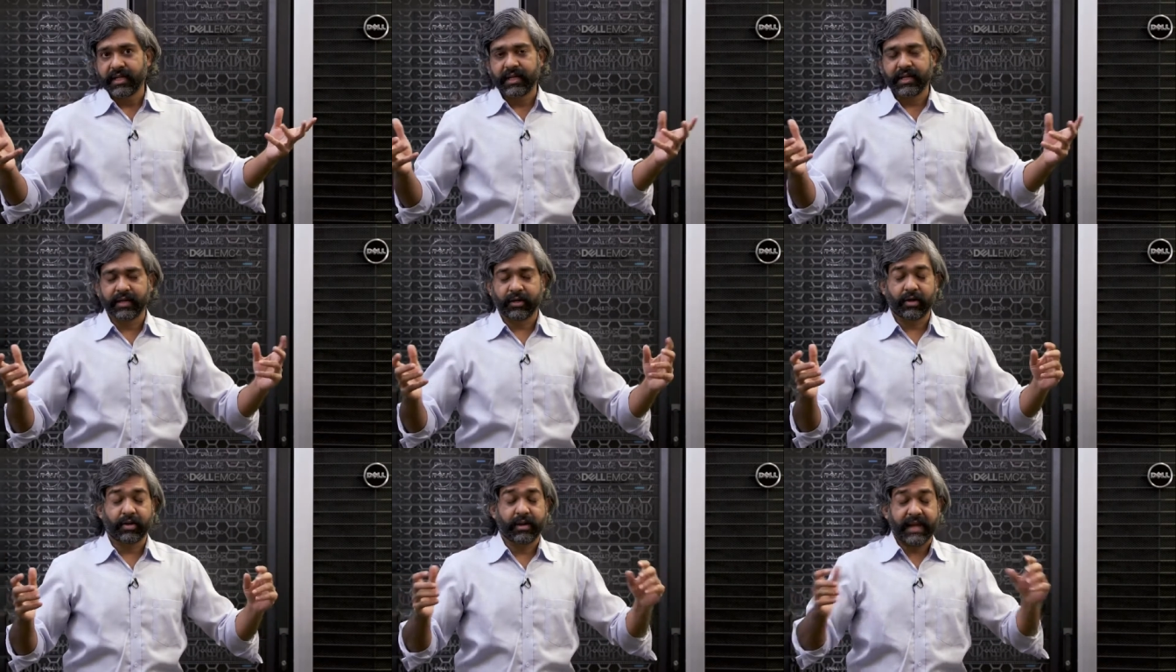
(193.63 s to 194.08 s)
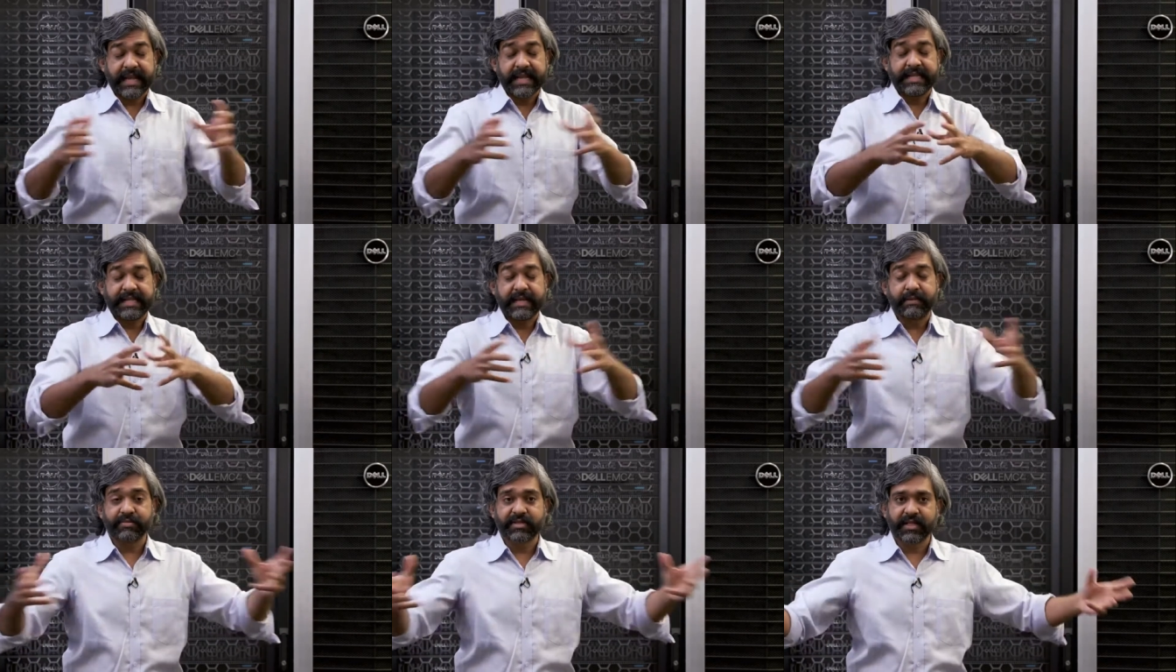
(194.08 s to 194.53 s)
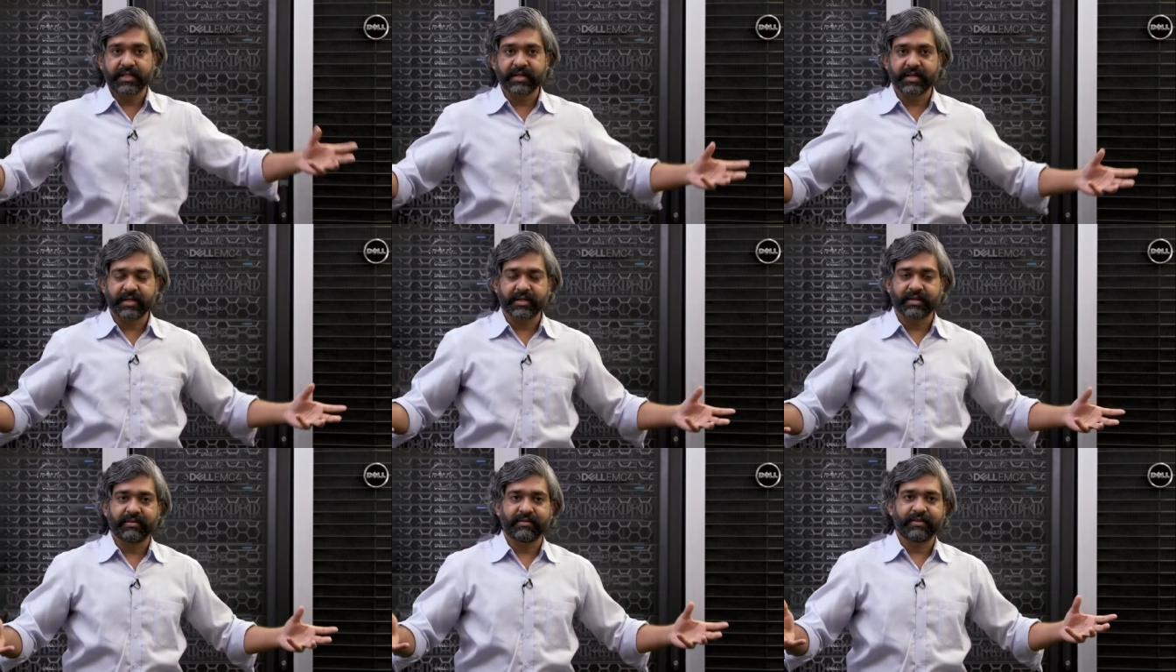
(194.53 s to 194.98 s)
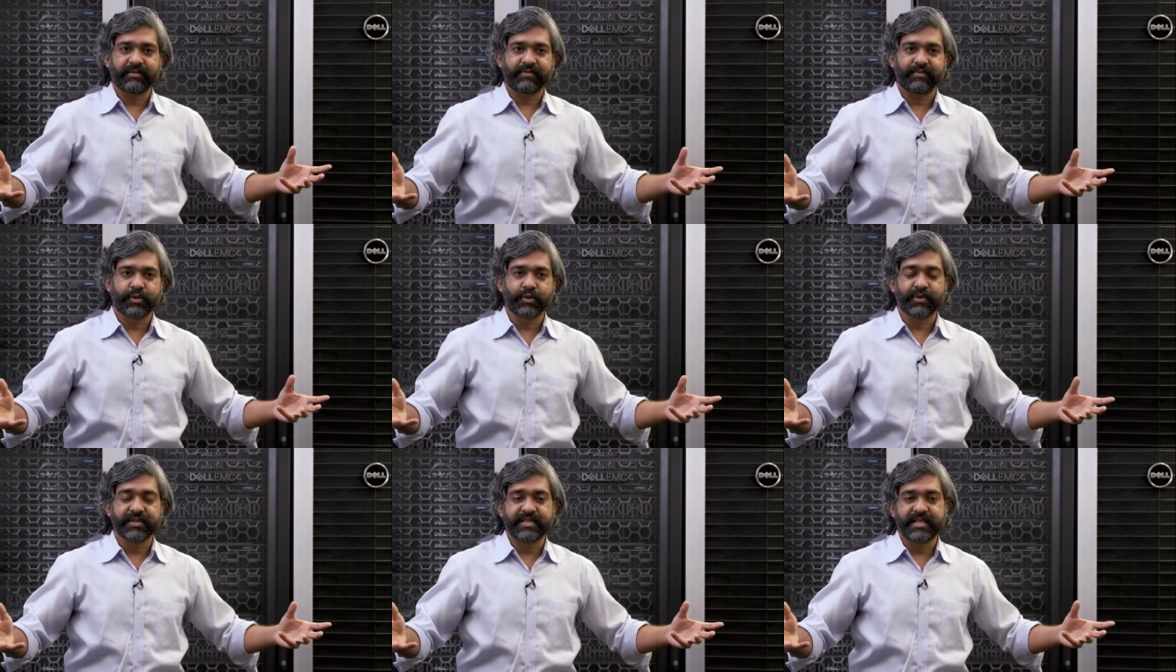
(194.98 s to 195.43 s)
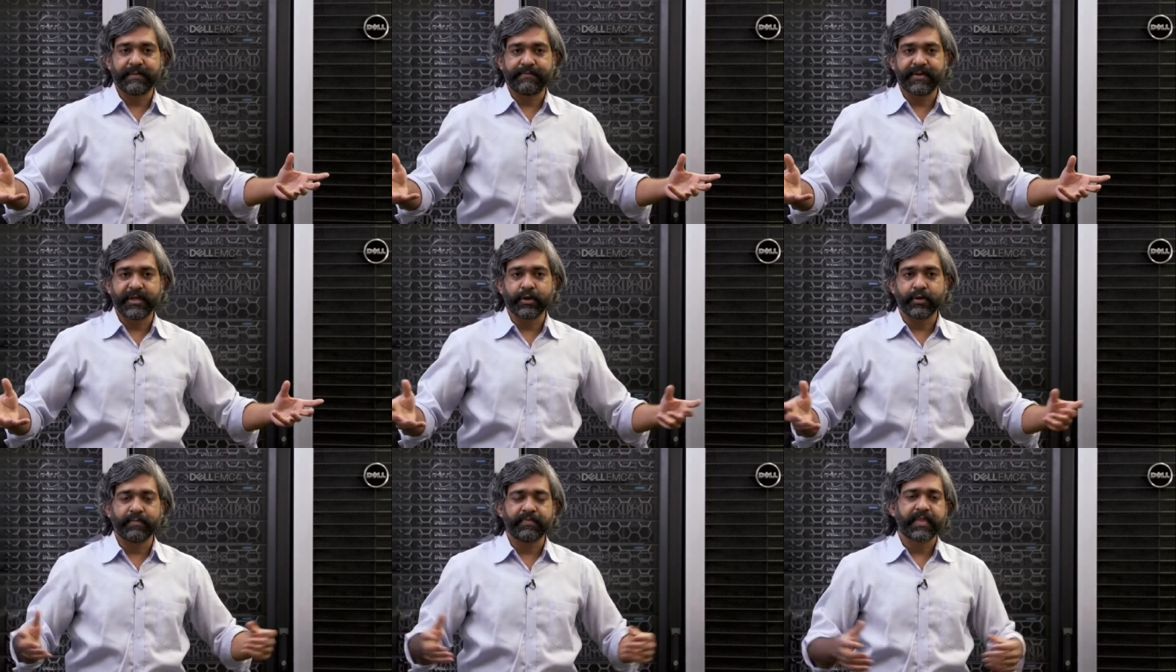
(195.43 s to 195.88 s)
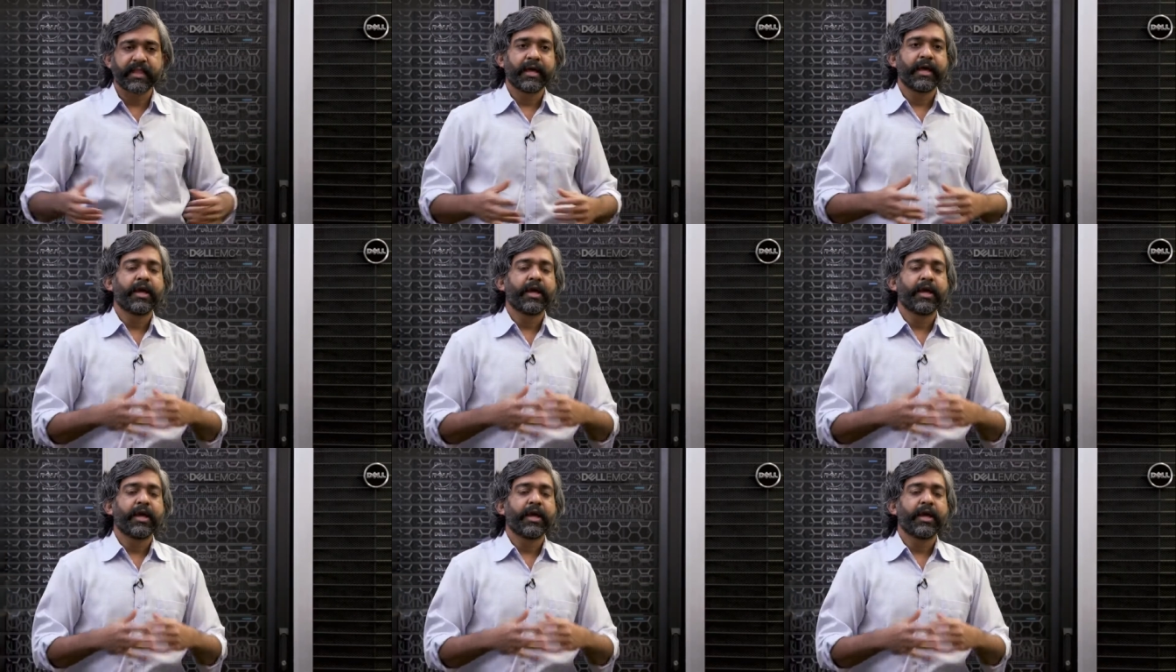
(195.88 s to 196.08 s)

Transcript: uh, or eight DIMMs in a, to a CPU,